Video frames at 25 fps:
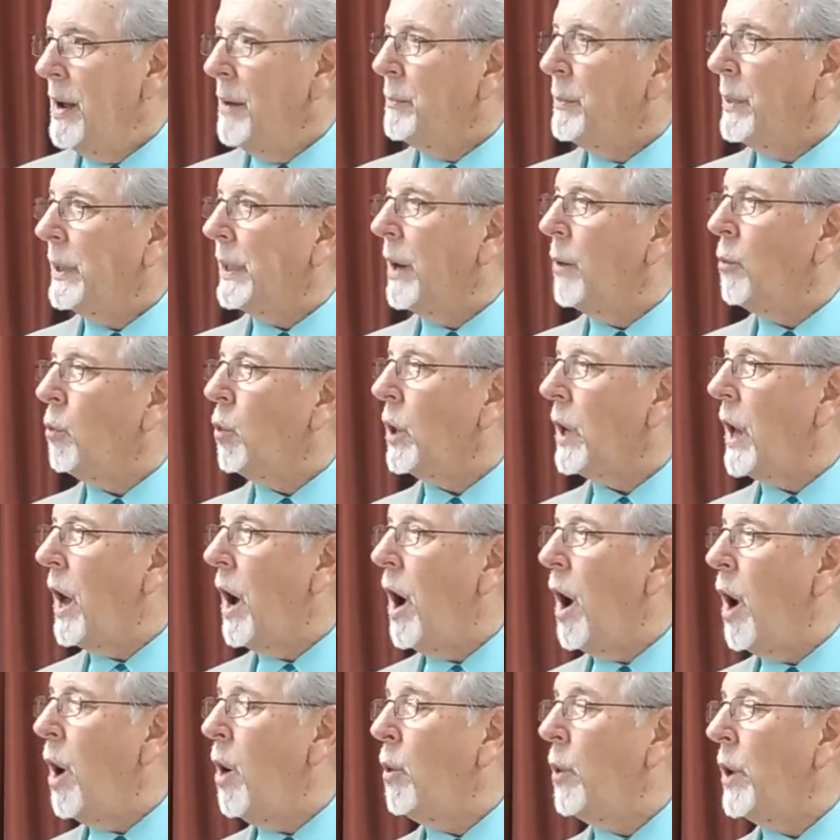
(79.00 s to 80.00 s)
But it will
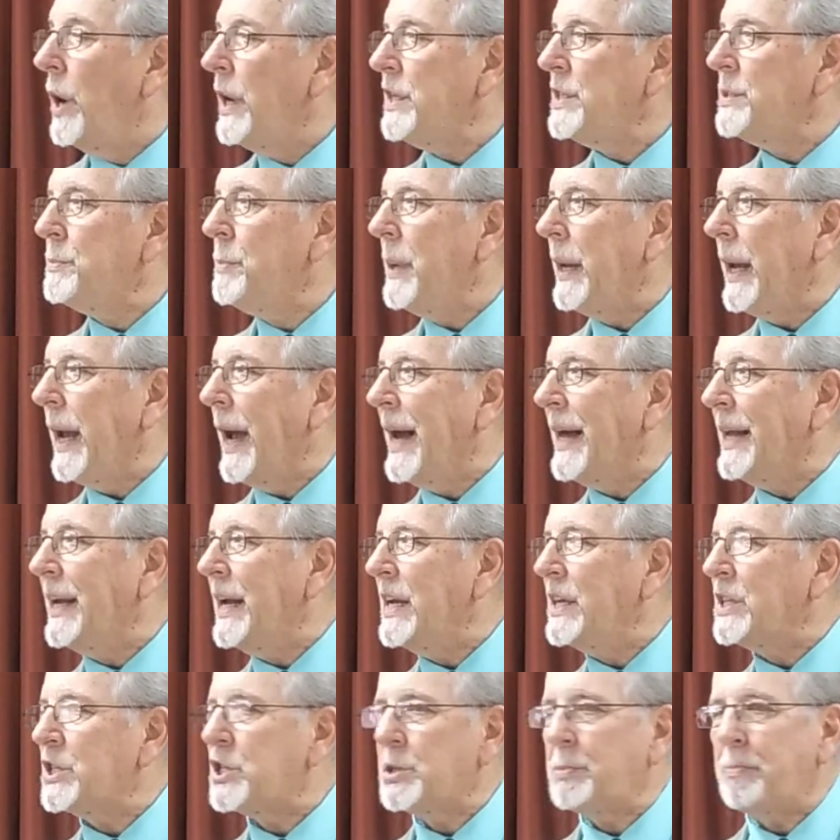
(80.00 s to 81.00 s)
always be an
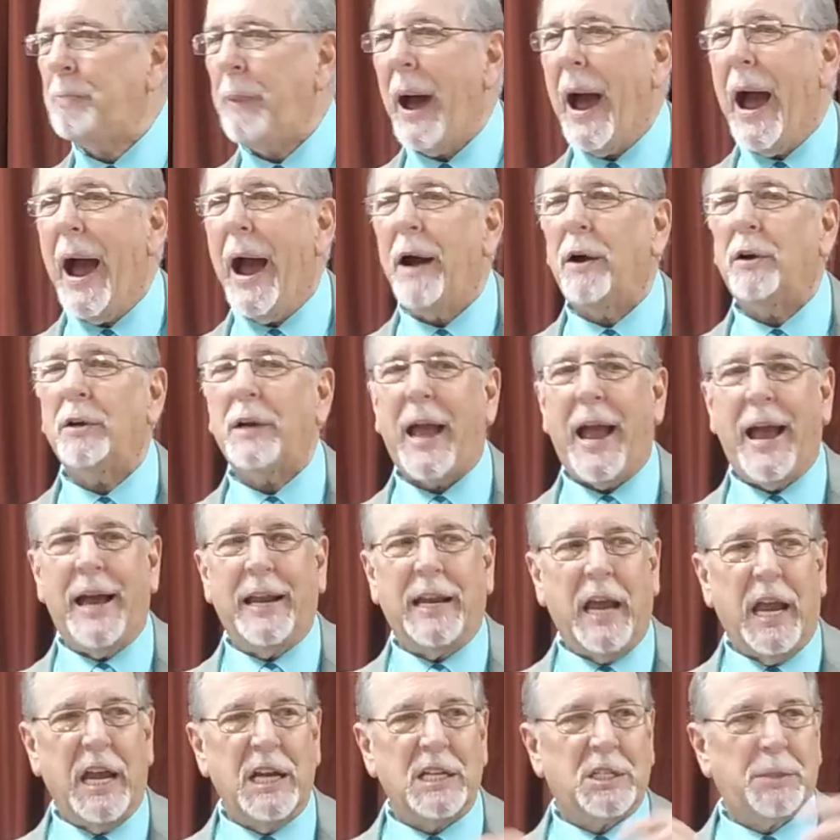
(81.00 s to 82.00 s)
inspired
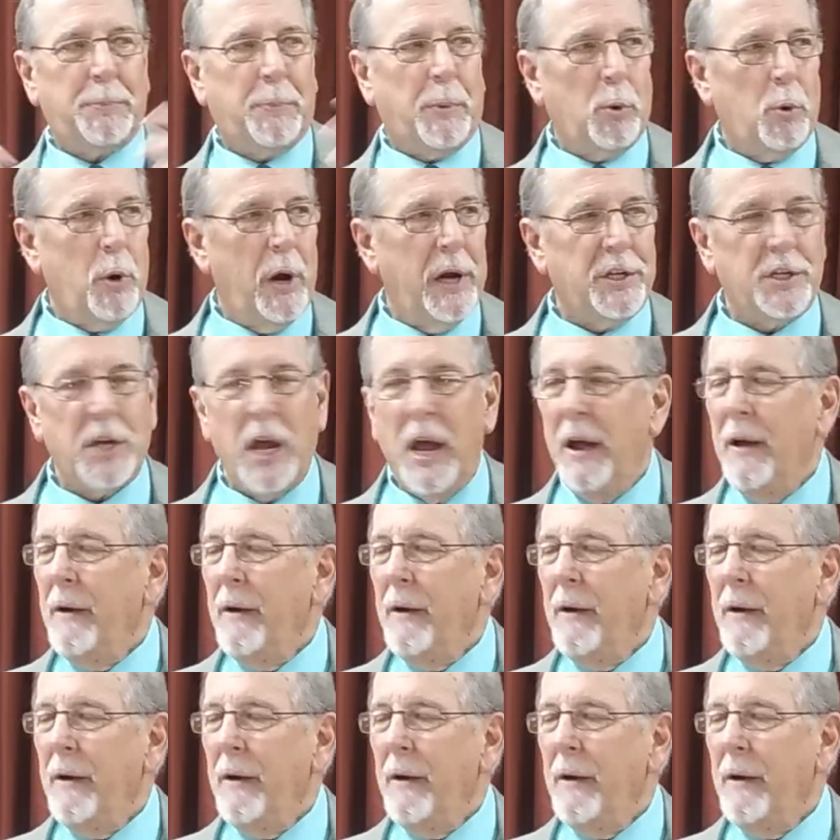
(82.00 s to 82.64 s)
and inspiration.